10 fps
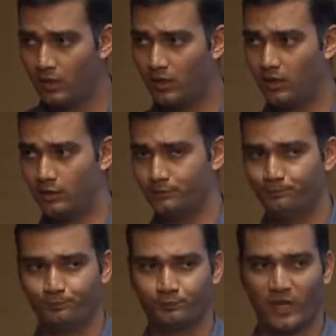
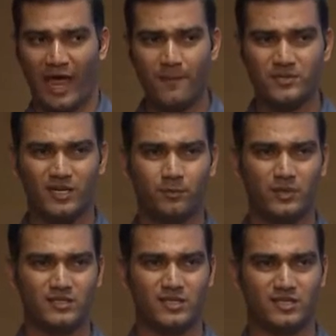App
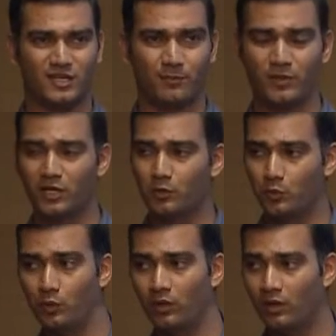script is a scripting
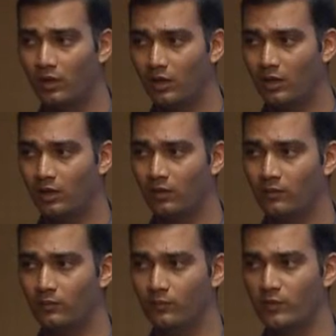tool
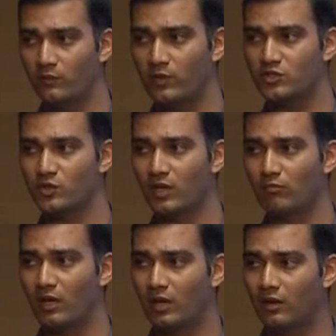with which you
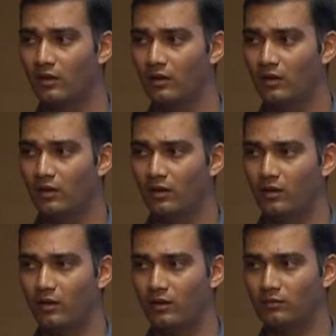can make
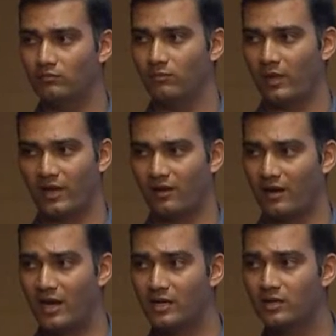
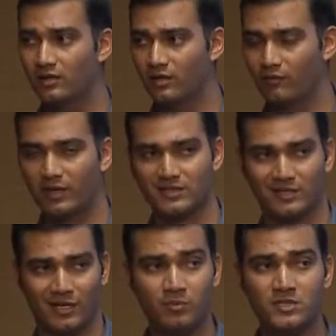write quick
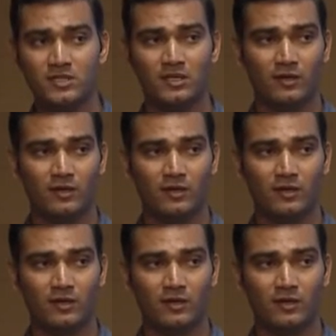scripts.